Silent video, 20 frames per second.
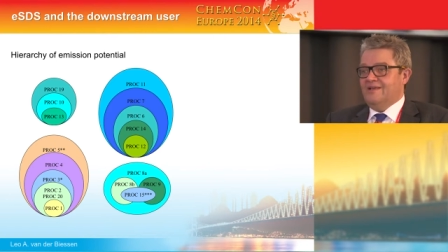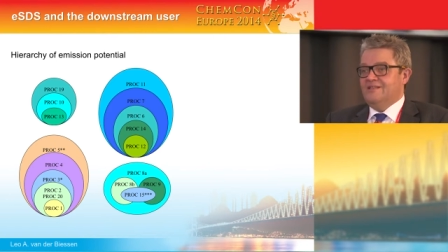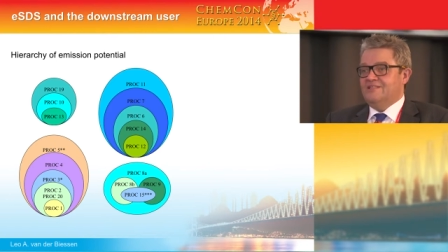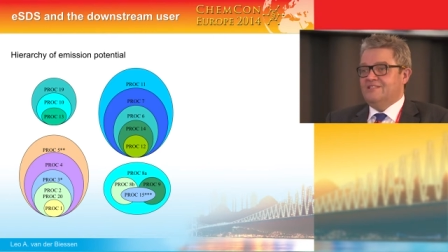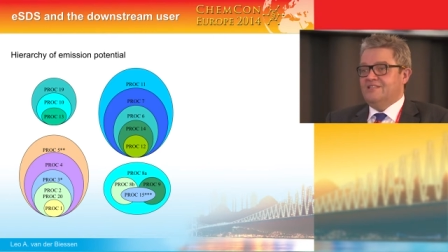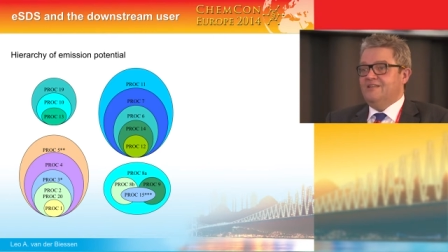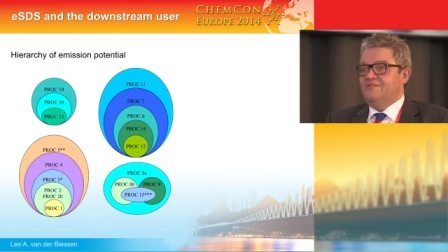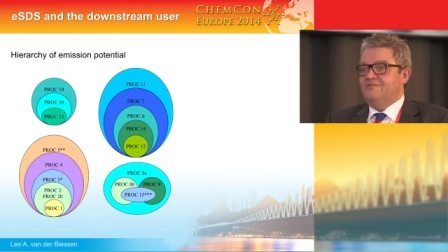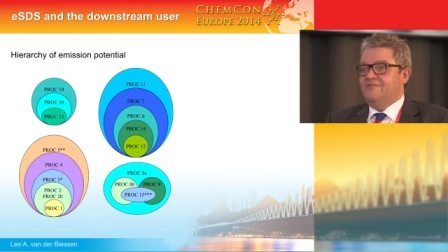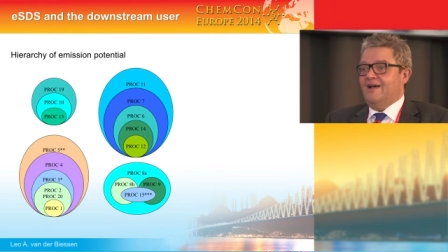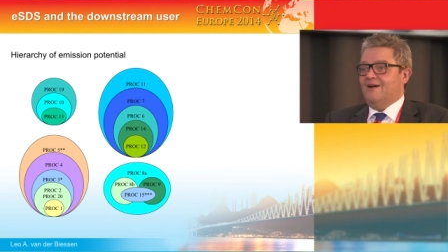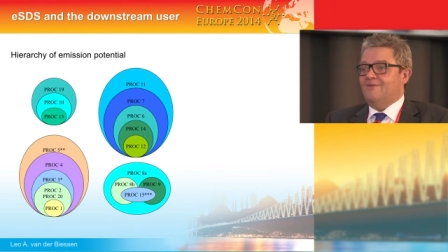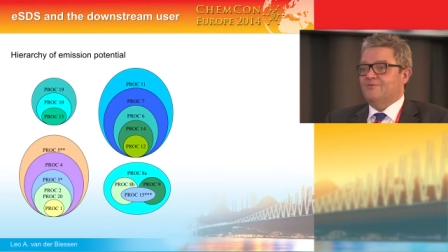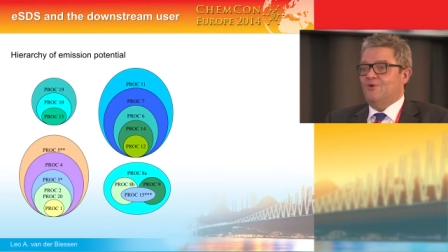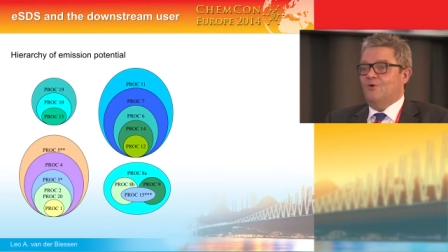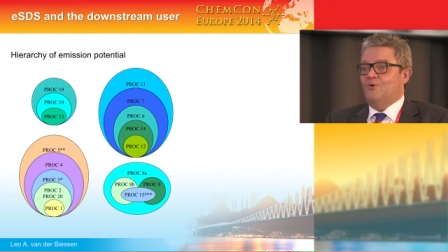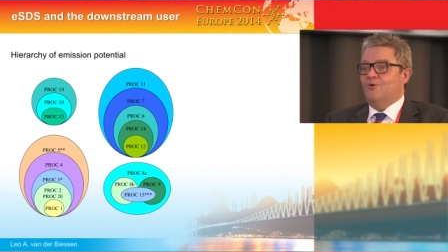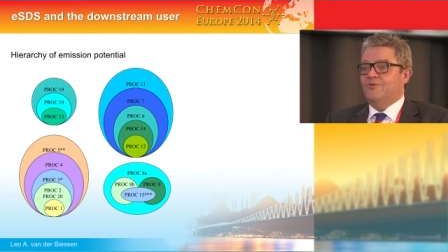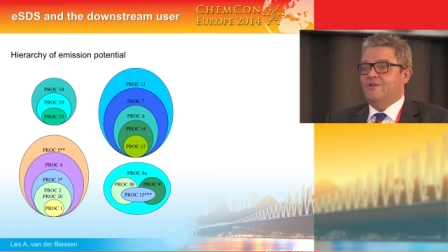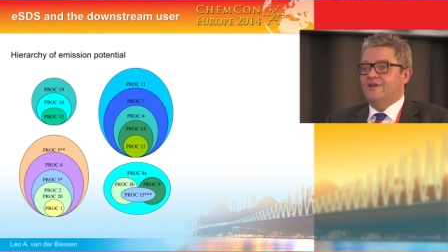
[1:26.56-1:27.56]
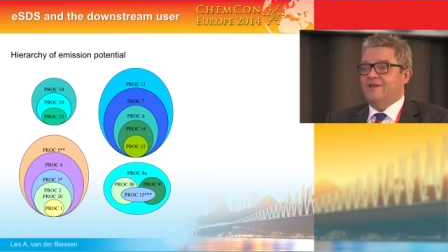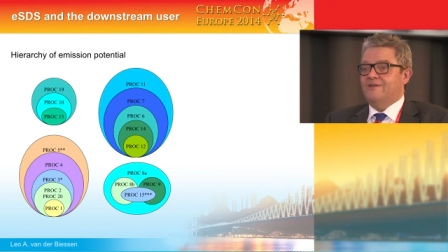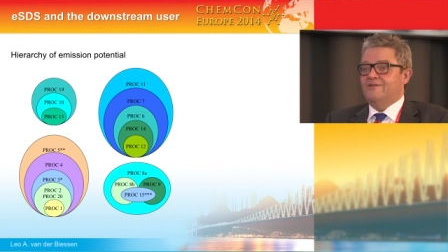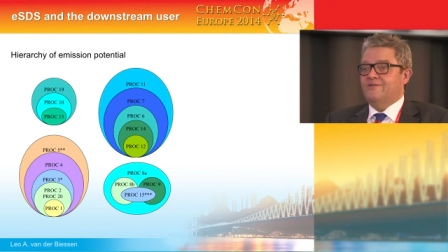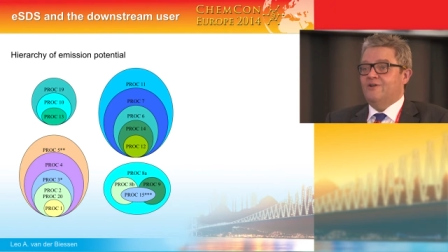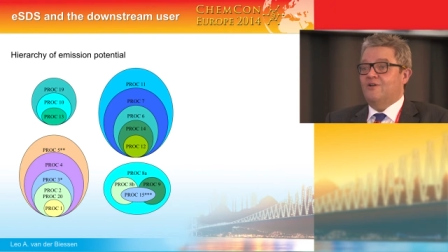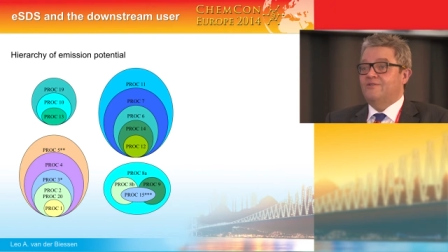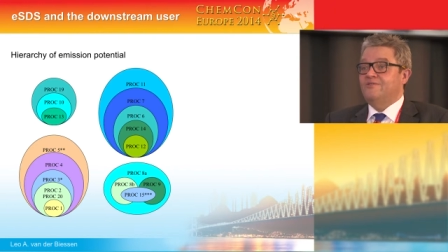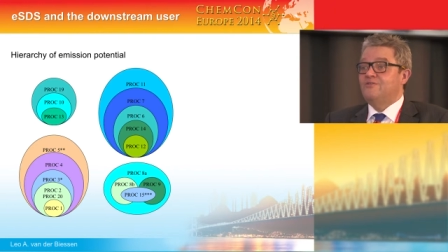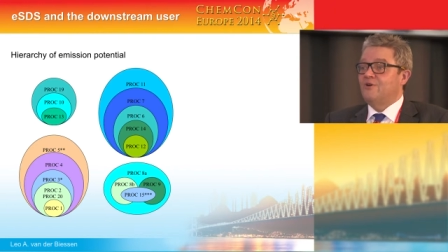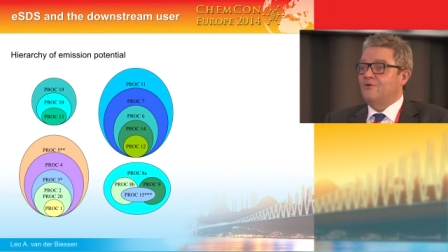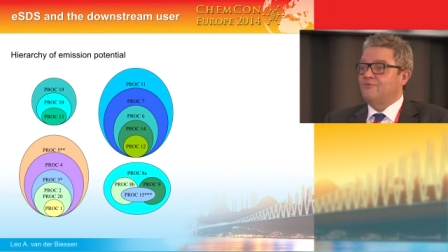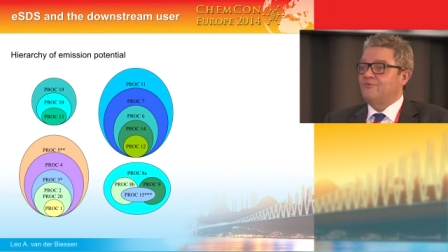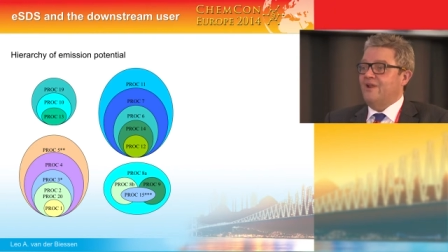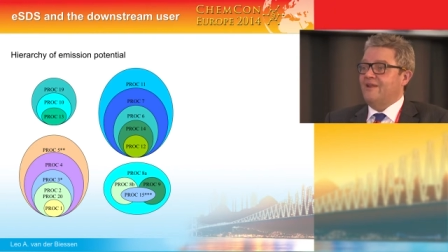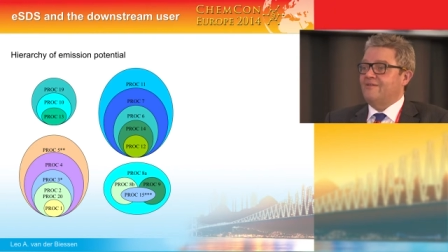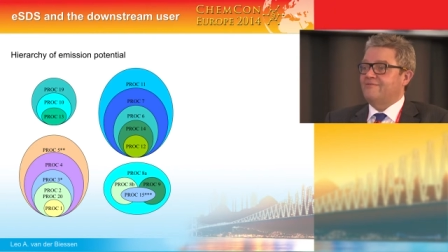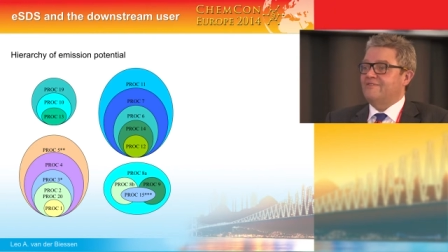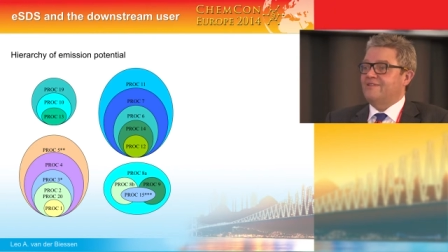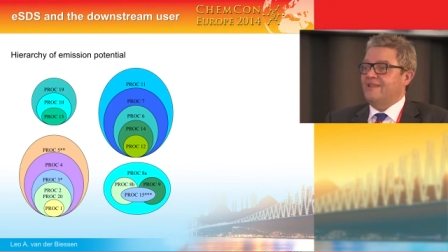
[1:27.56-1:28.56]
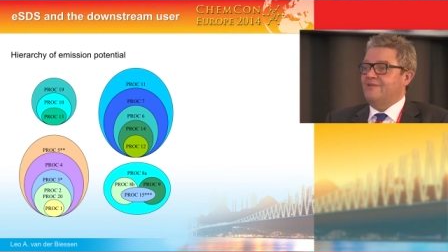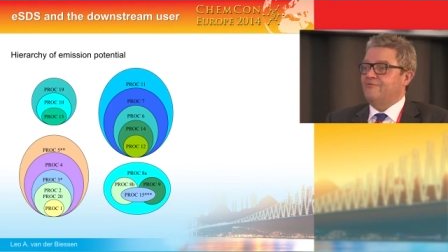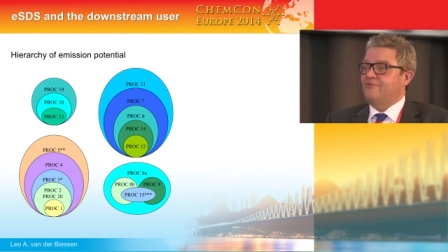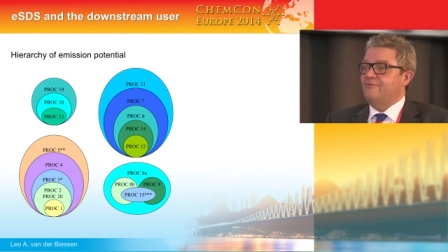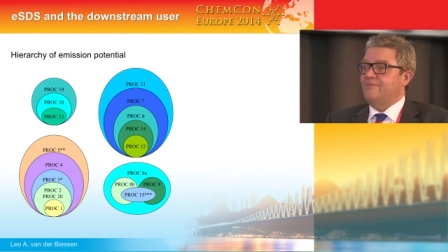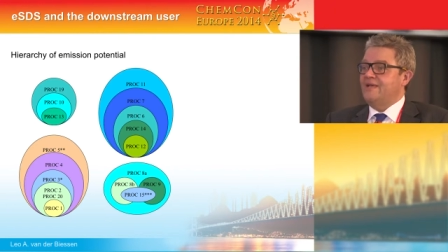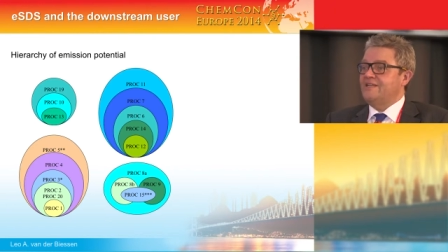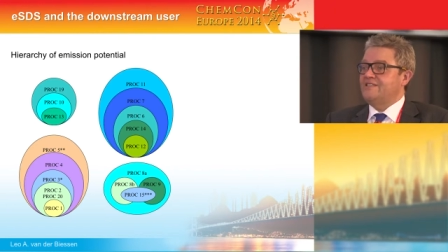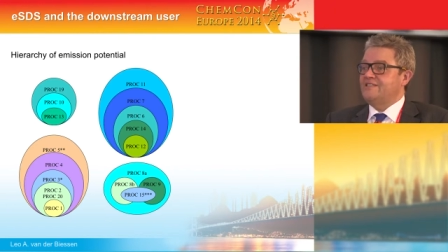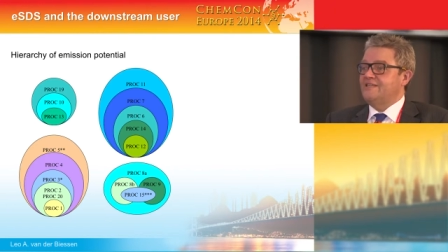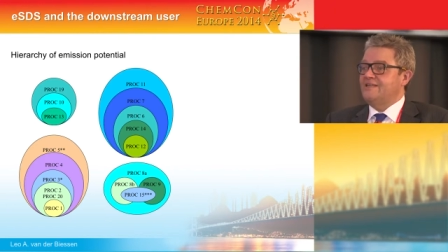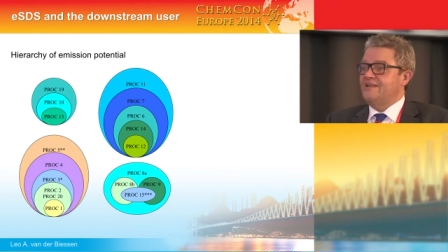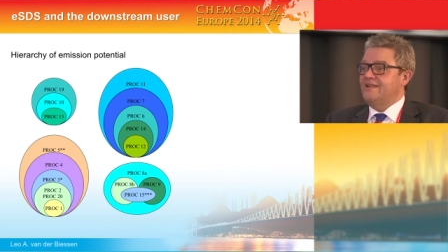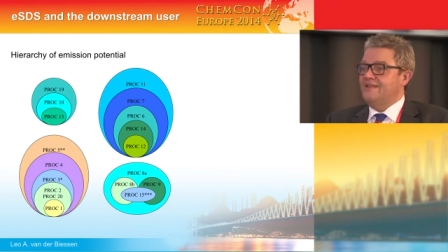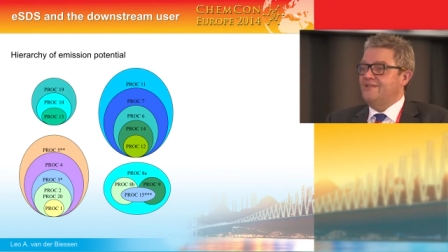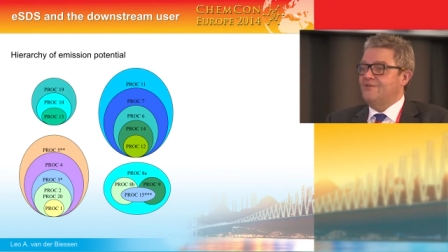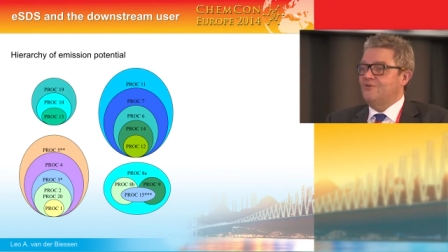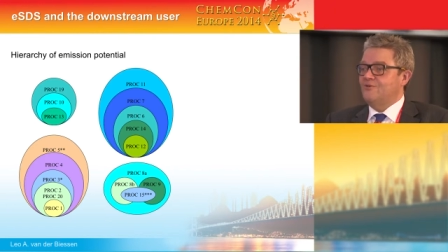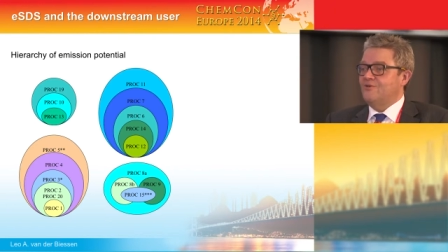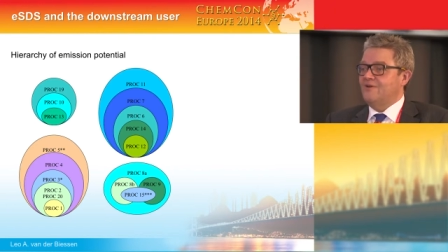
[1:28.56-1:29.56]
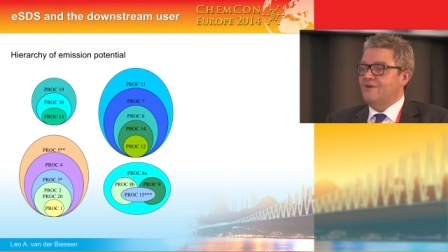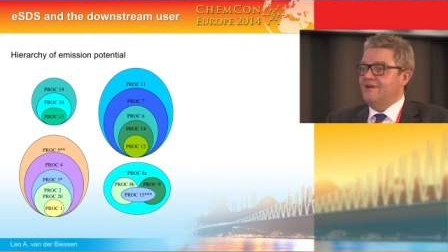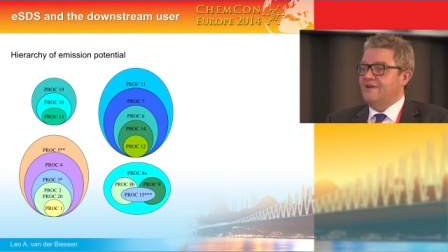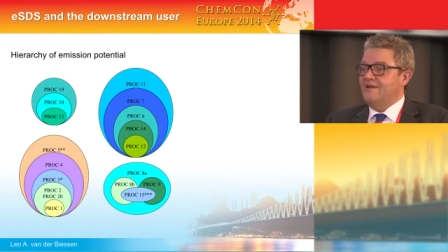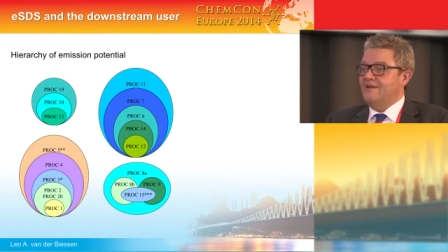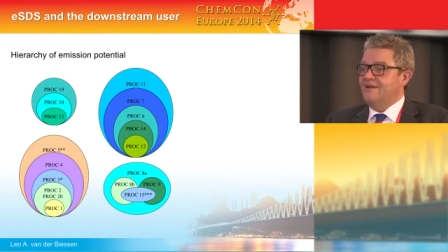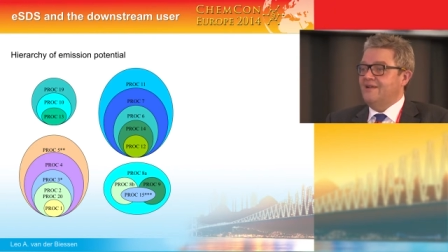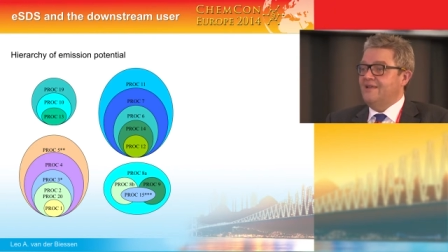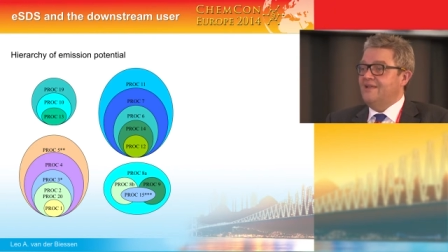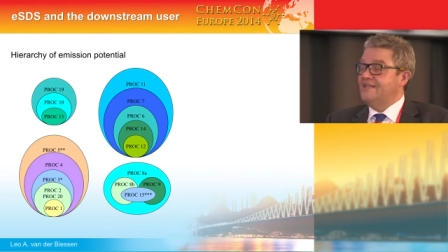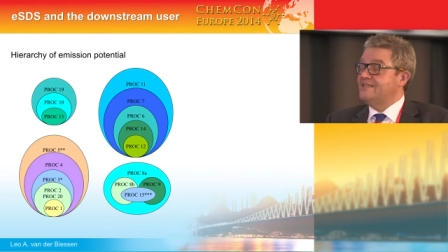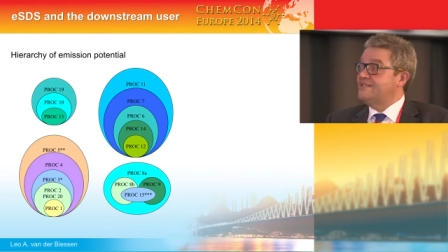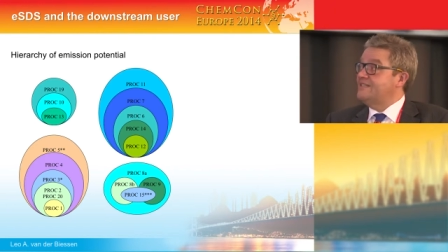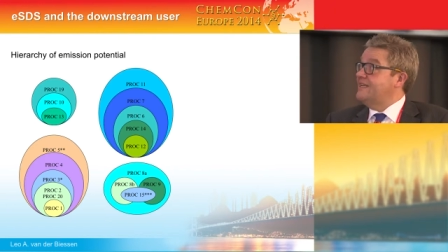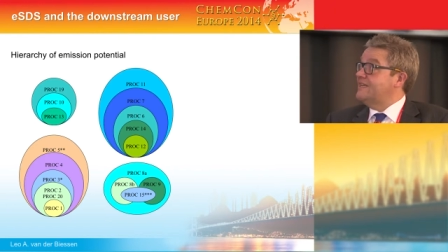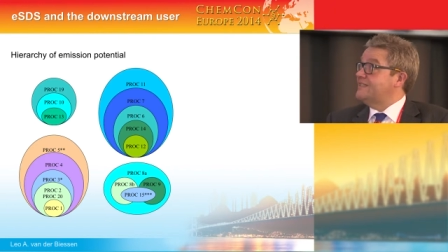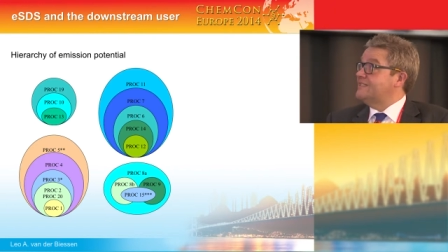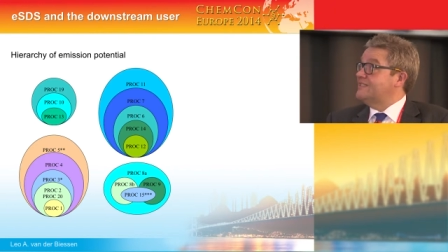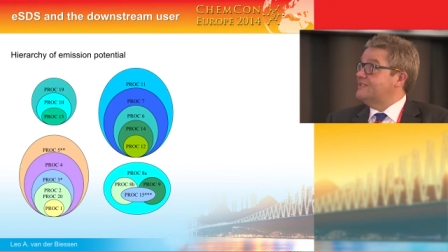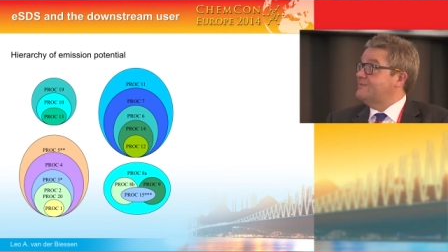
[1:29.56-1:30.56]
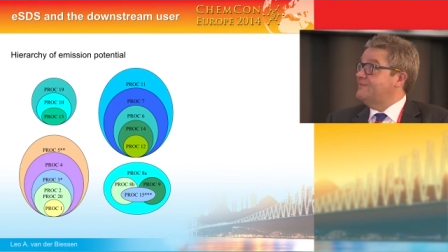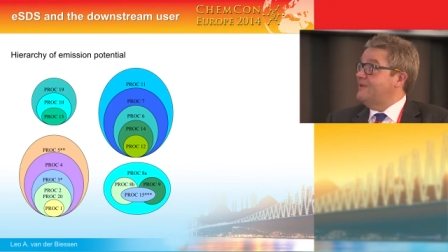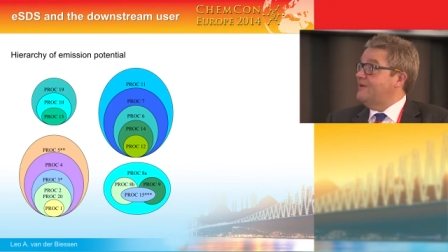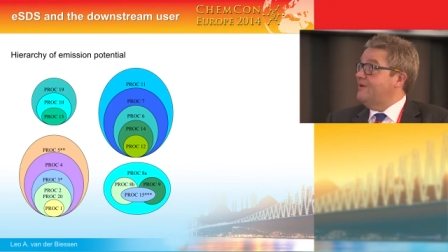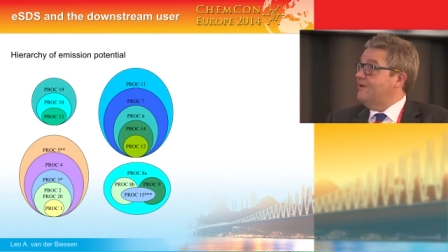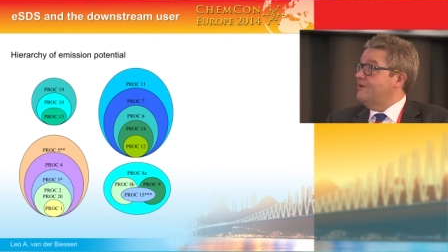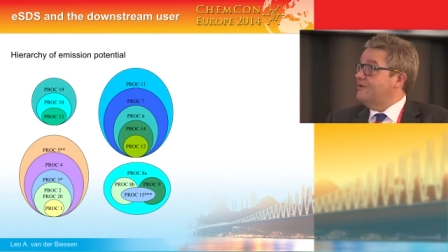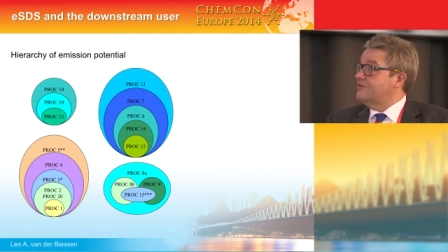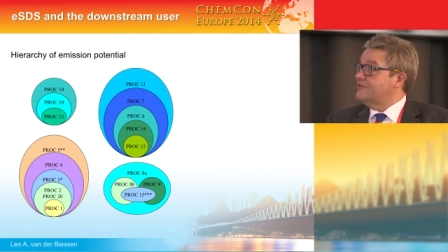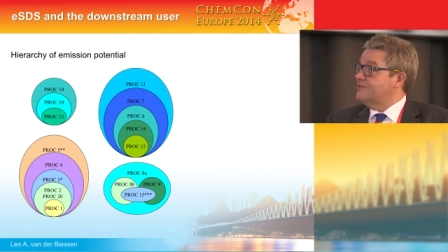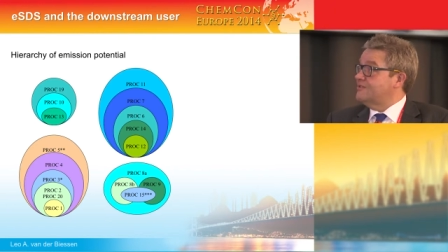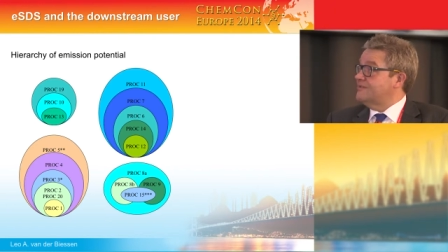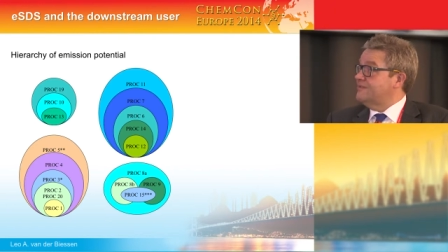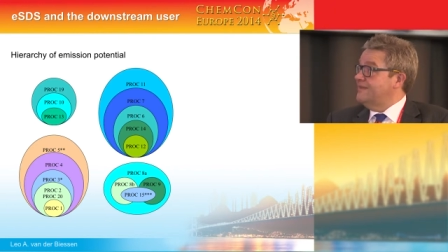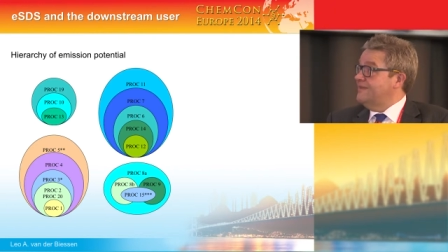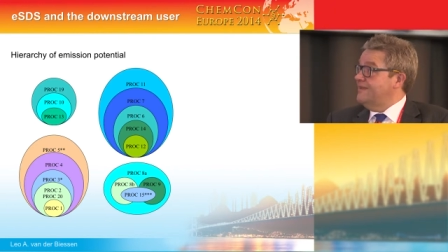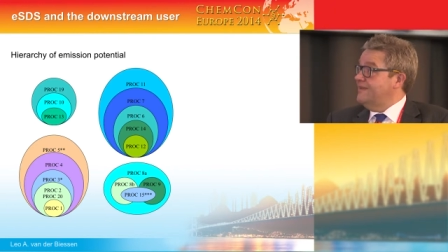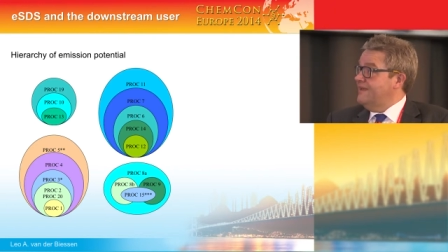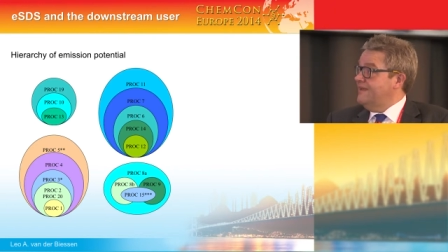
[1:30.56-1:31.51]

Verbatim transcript: sieved out all the non-relevant information in your uh, ESDSs because,